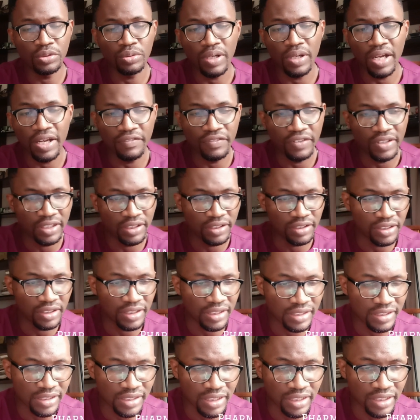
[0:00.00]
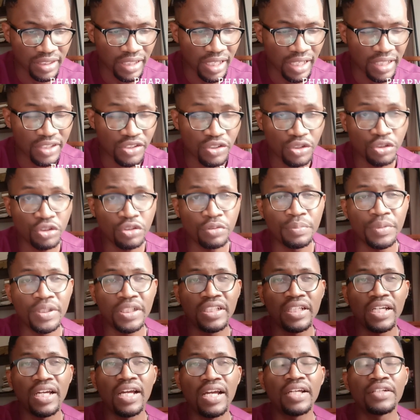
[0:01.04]
have a social
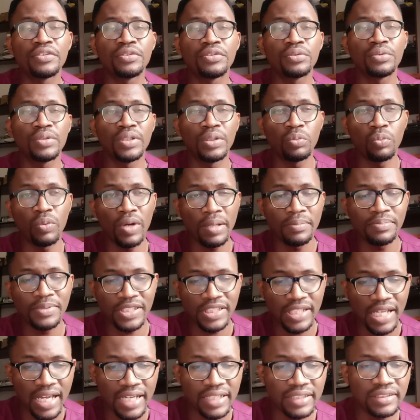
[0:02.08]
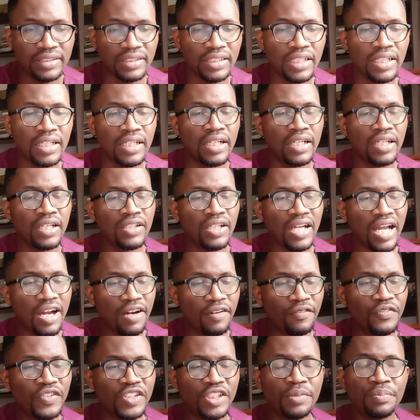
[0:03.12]
media handle, a website. How
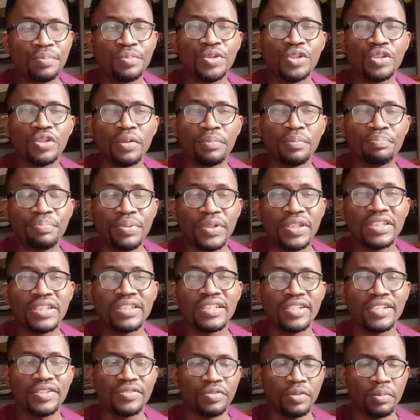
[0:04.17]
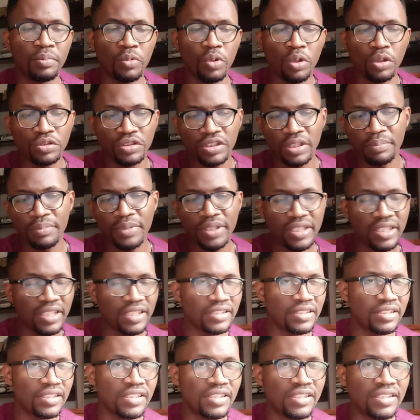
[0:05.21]
visible is your business from 100
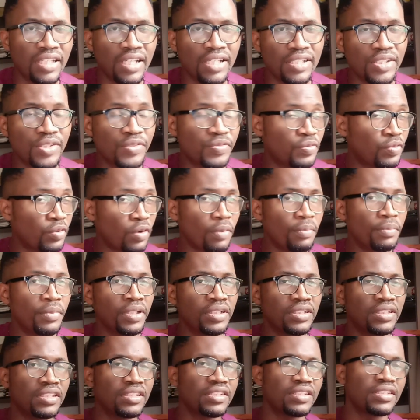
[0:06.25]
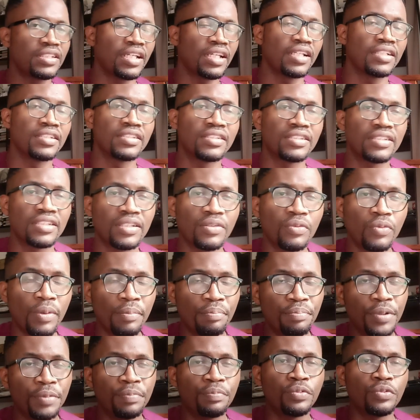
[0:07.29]
meters distance, from a distance, when
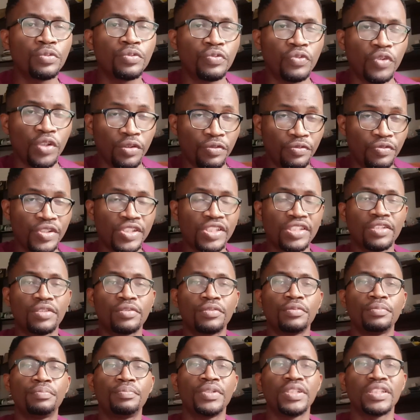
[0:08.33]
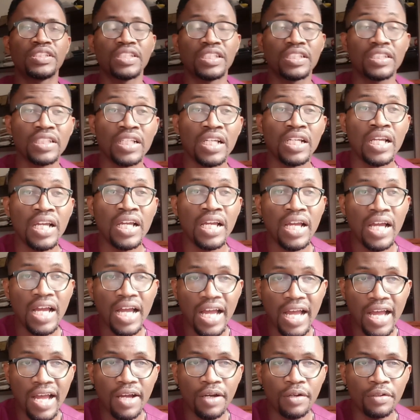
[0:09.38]
people, for your physical business?
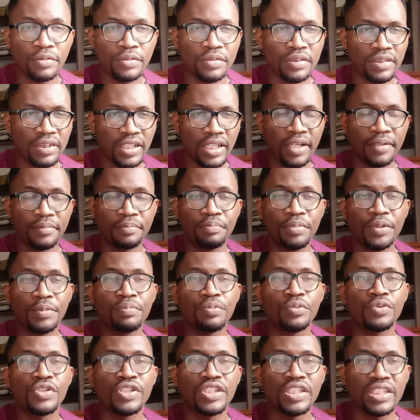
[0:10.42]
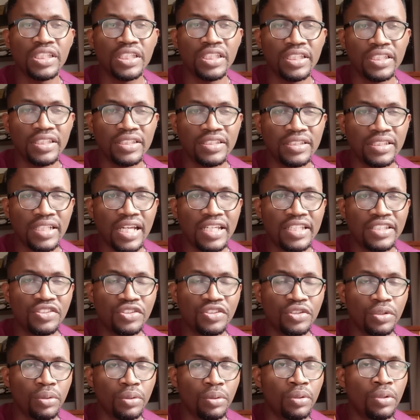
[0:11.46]
How can people see it? Is
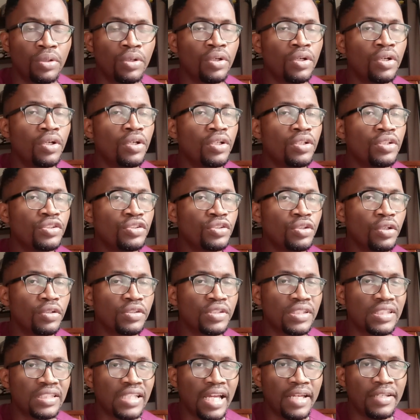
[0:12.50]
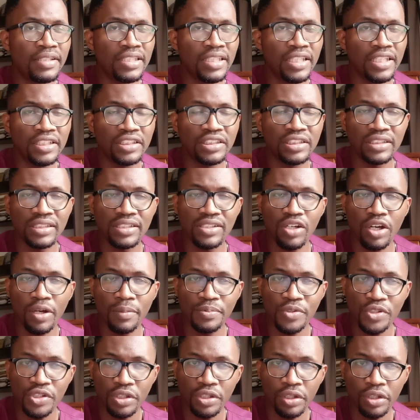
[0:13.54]
your signage
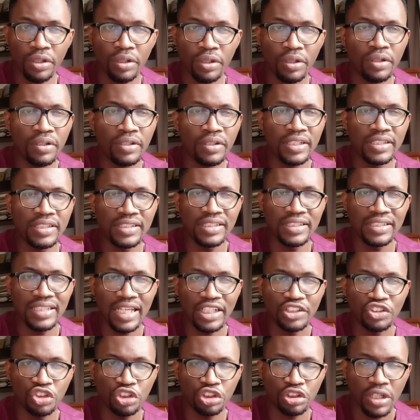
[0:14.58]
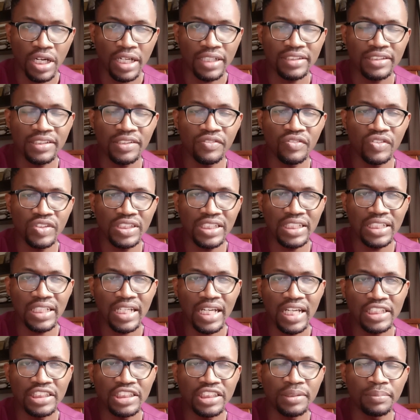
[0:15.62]
obscure? Is it attractive? Is it
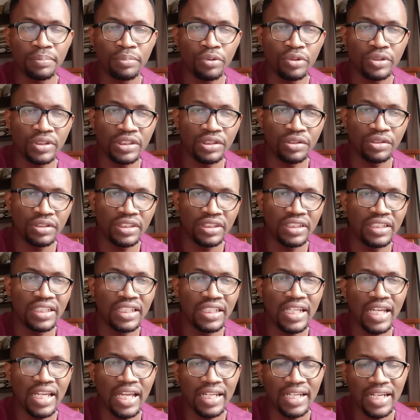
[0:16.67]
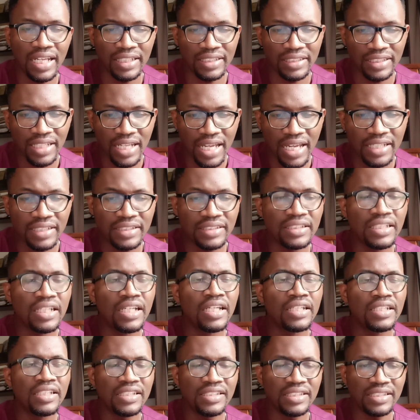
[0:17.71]
catchy both during the day and at night?
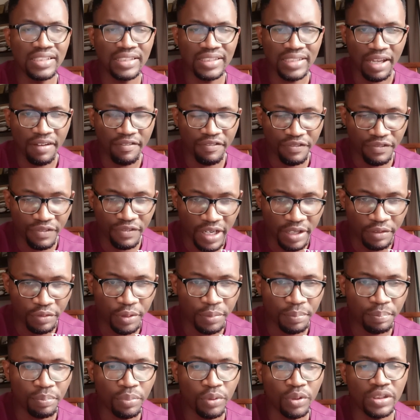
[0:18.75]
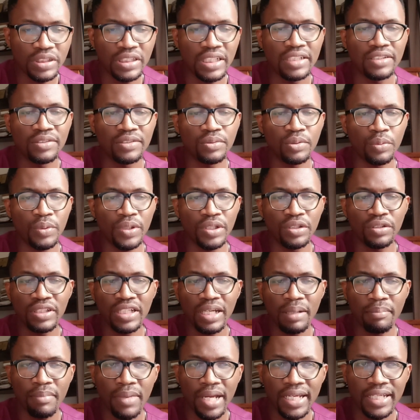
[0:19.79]
These things are very important because we're looking
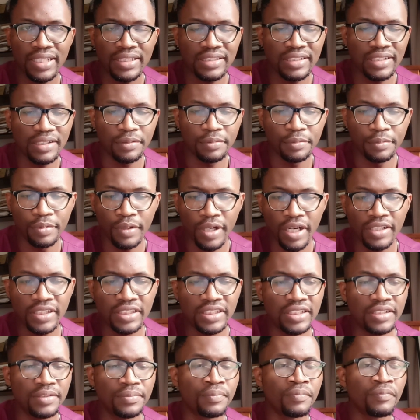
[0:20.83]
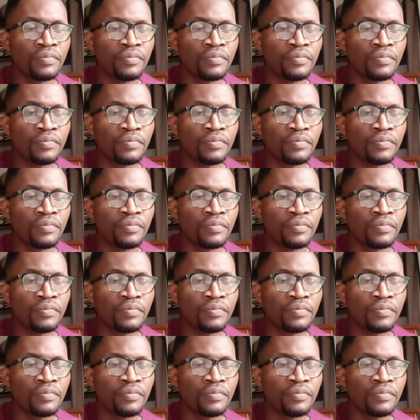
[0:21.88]
at marketing and branding.